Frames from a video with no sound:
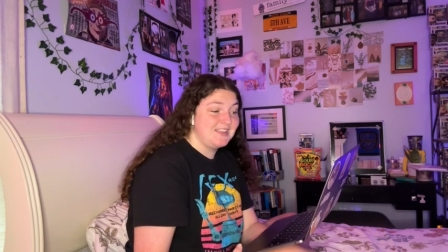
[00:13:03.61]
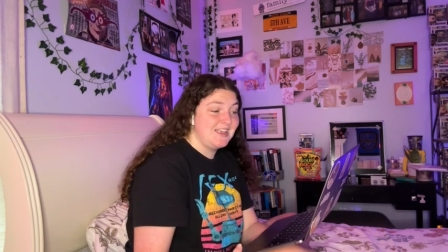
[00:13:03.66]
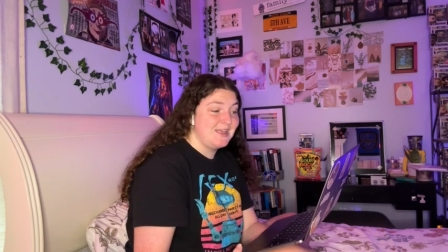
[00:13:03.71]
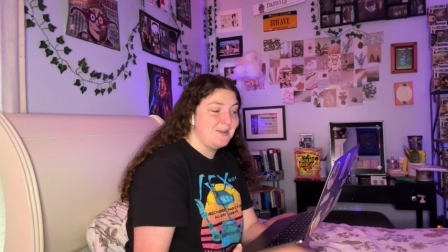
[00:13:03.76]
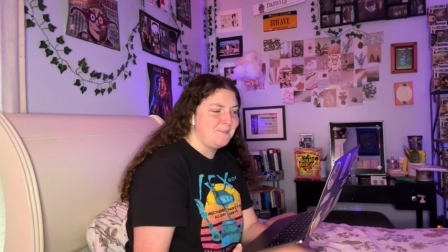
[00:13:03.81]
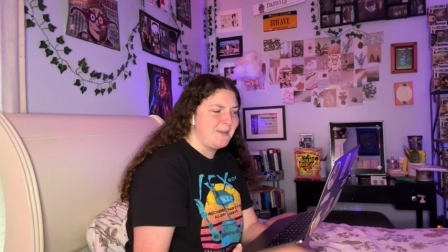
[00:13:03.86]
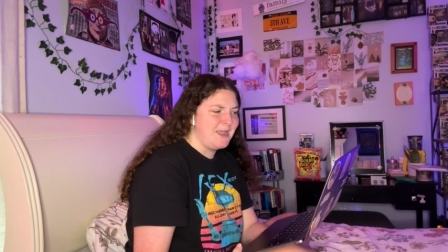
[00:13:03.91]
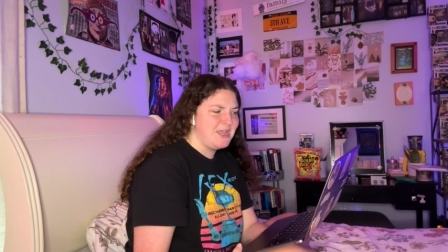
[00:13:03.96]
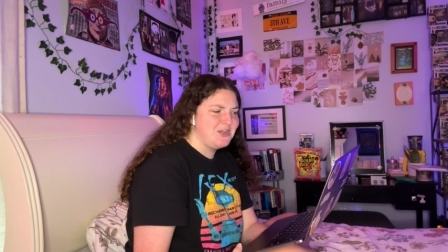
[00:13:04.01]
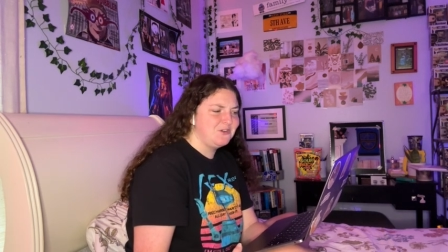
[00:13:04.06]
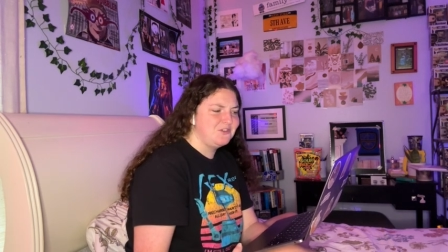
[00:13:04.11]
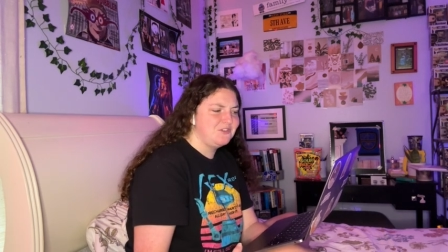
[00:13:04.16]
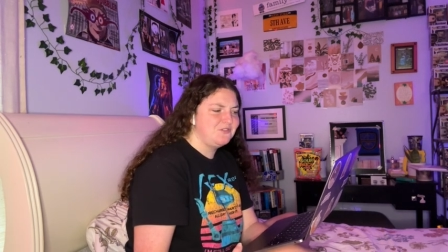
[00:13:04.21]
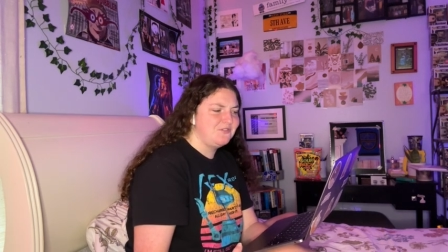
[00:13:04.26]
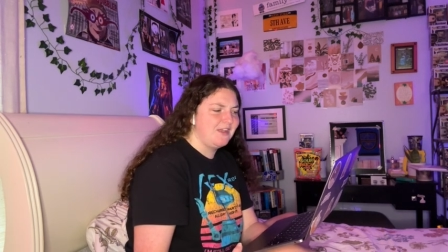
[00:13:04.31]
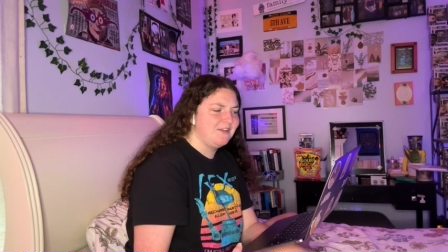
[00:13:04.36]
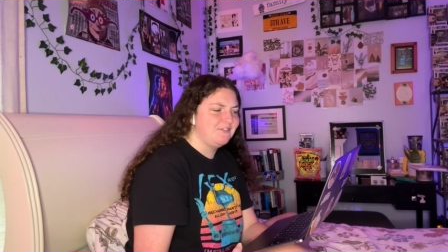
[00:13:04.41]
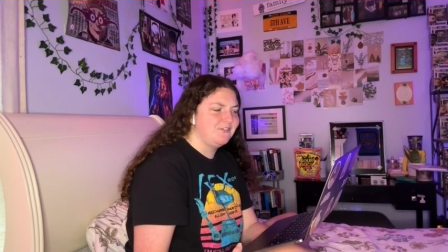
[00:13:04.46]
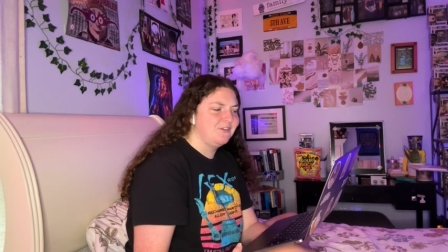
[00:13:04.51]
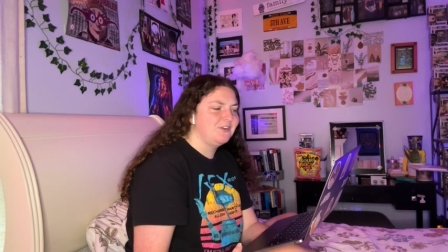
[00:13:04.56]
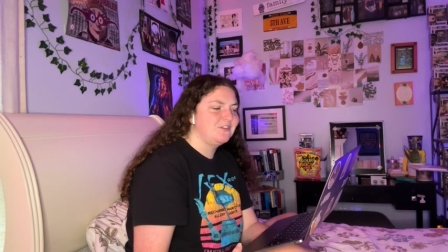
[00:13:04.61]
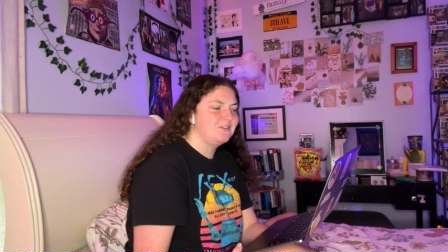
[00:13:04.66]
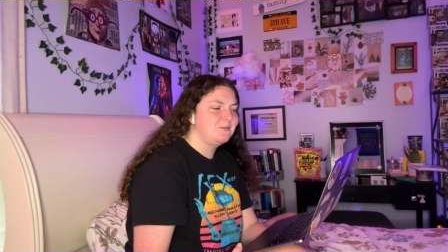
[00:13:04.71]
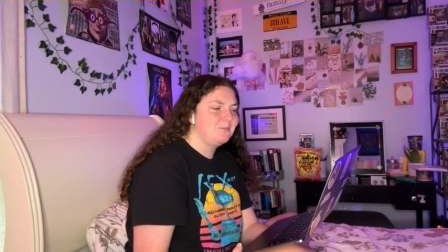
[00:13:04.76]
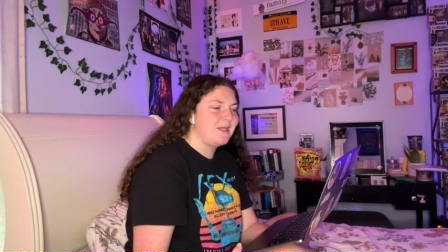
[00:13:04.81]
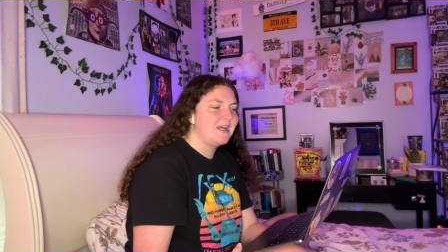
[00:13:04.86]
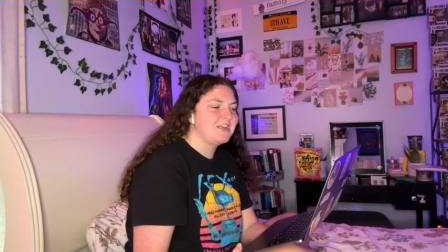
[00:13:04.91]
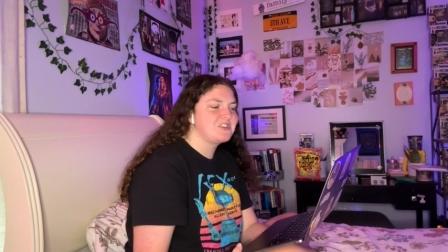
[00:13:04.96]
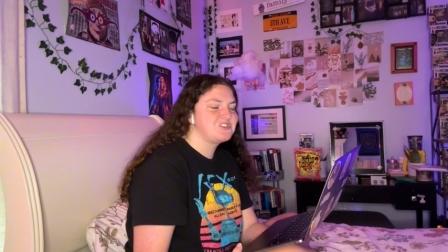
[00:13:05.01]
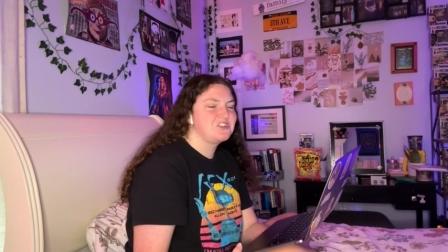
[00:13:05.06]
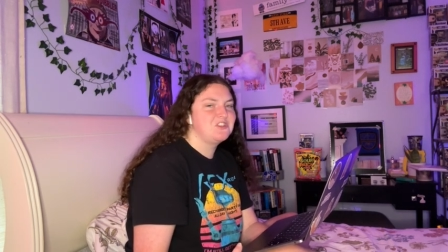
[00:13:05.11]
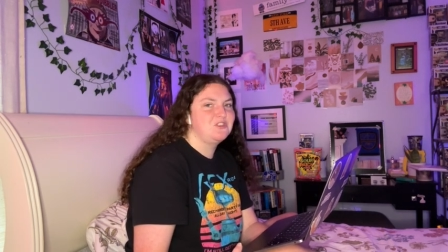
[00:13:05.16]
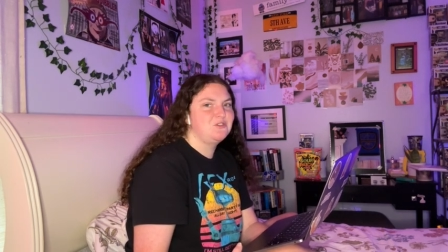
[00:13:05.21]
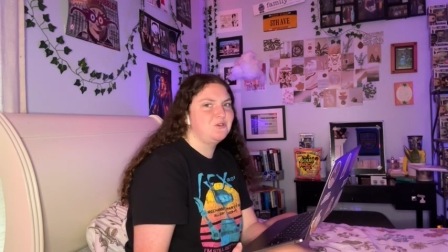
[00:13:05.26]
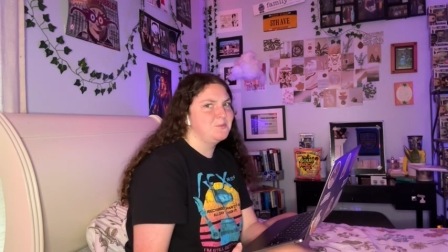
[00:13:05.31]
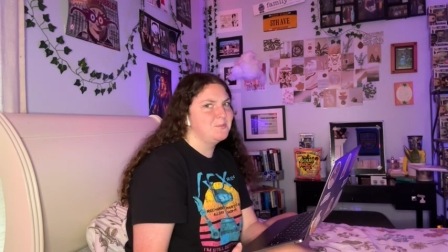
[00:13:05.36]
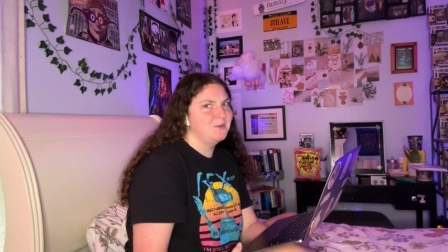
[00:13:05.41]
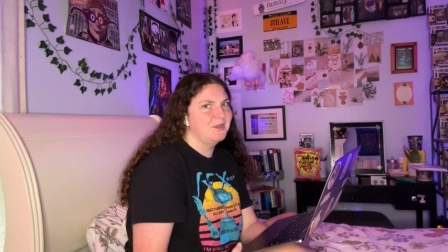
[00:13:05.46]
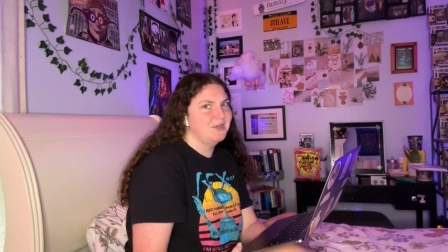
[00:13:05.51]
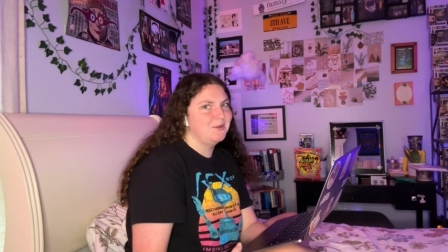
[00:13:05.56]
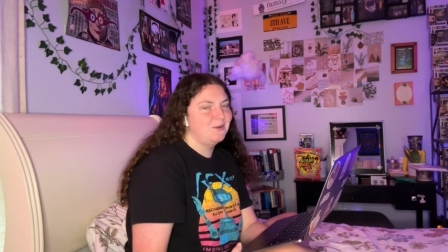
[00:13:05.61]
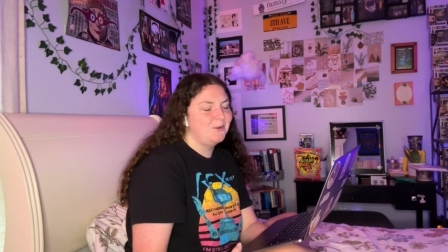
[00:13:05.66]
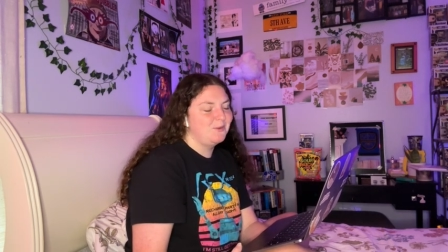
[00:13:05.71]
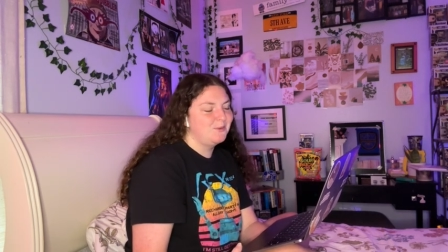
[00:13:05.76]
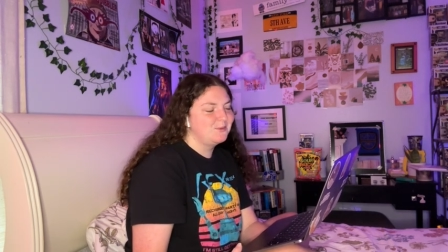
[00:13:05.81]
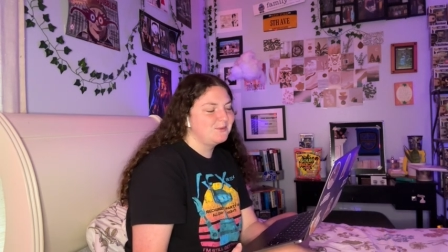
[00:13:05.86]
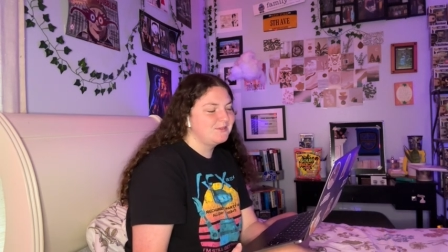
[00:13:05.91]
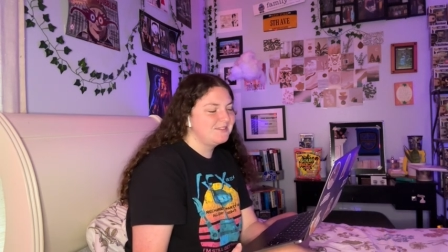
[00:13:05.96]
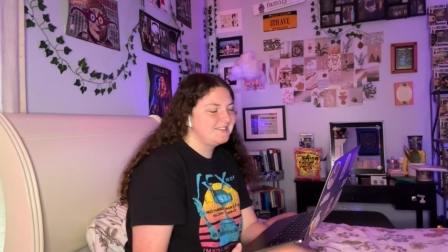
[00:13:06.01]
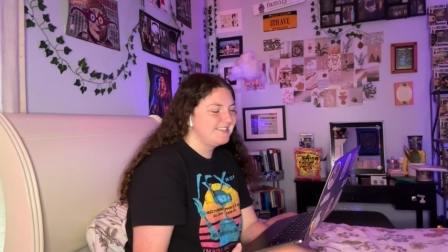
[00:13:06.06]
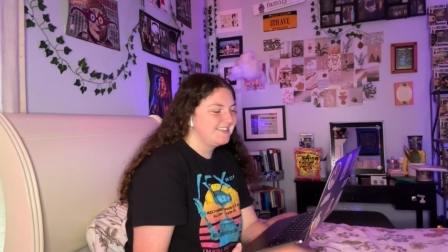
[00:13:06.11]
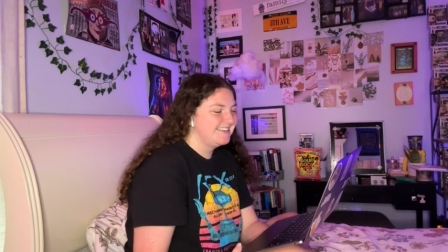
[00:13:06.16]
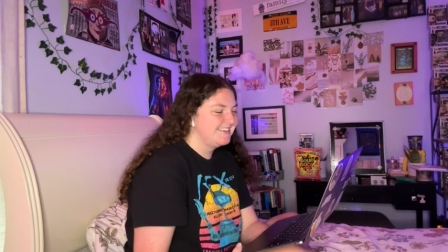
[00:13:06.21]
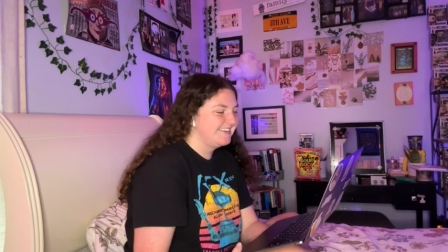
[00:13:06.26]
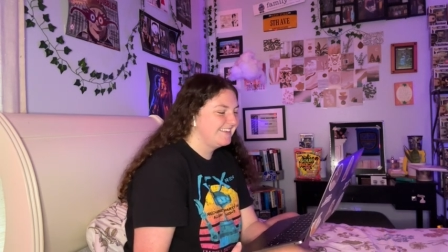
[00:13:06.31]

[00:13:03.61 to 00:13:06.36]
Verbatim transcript: and Mater's favorite, splashing through mud holes.